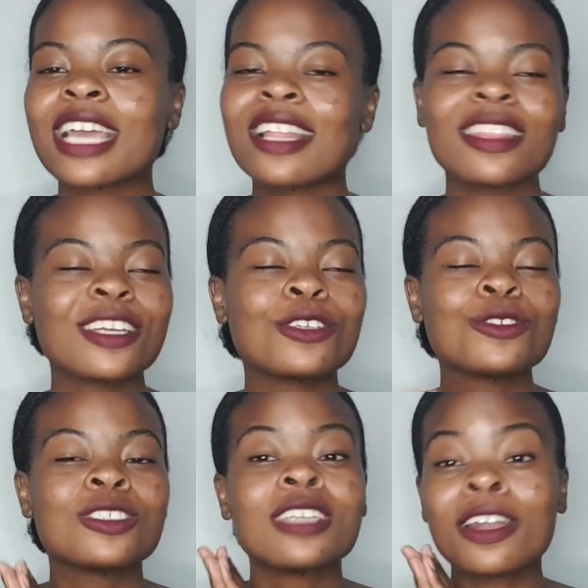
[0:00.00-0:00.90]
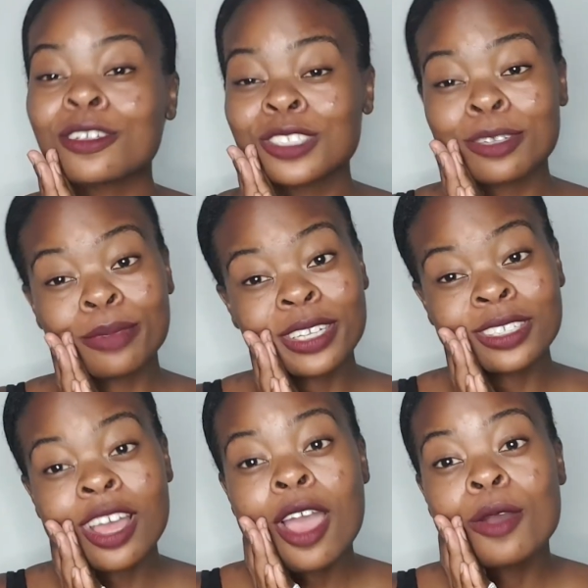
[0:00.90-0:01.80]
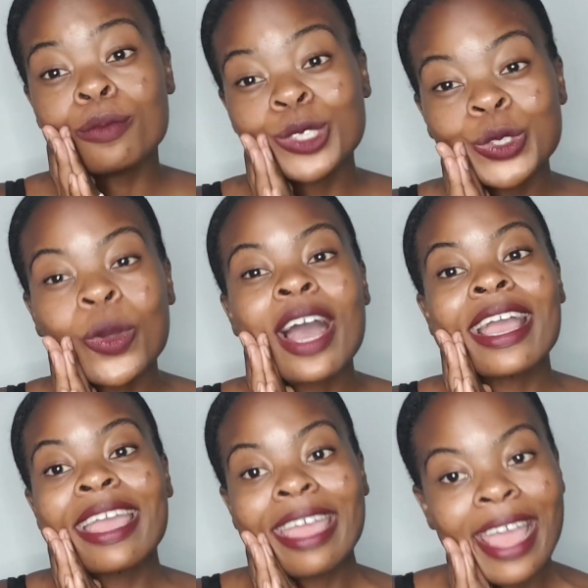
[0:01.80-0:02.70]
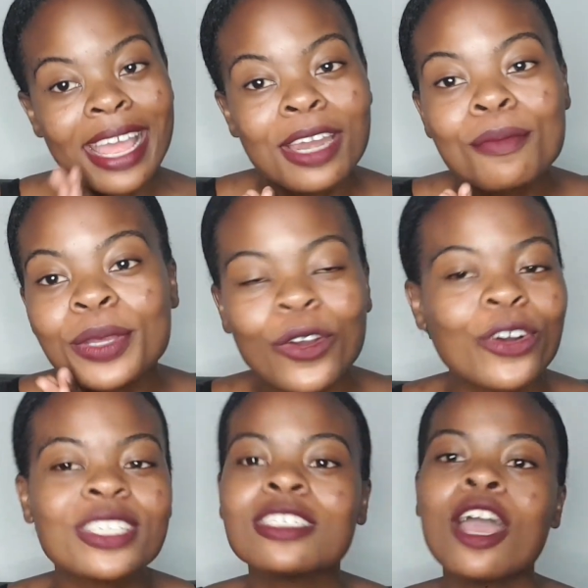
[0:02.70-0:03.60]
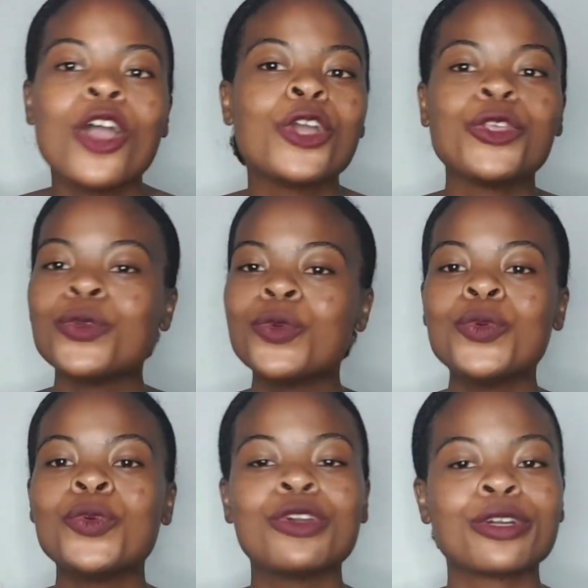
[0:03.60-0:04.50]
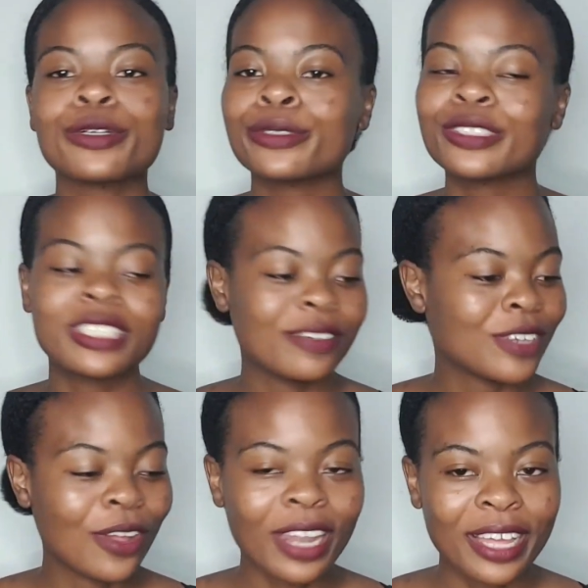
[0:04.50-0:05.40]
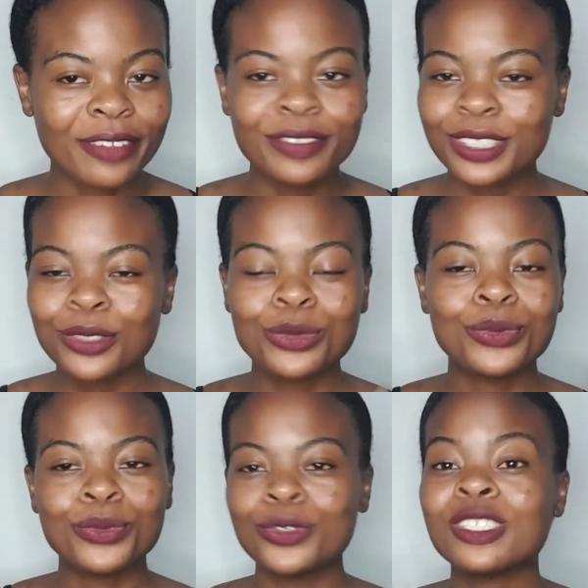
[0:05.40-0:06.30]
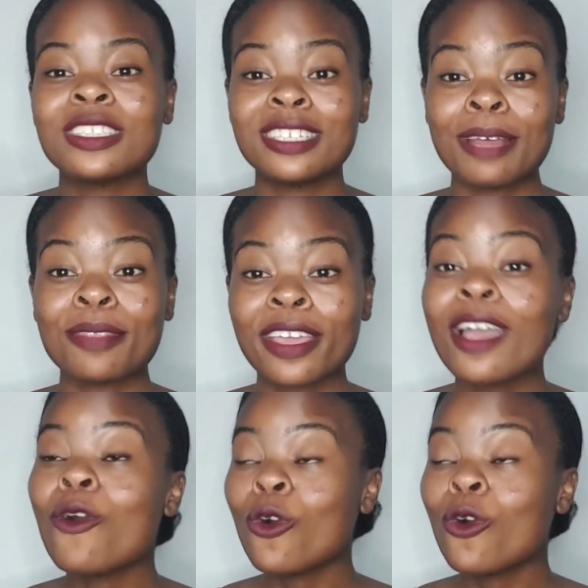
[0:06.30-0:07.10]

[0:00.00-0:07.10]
And thank you, shout out to the brand Muzo again, because you girl saved our lives. You did the damn thing.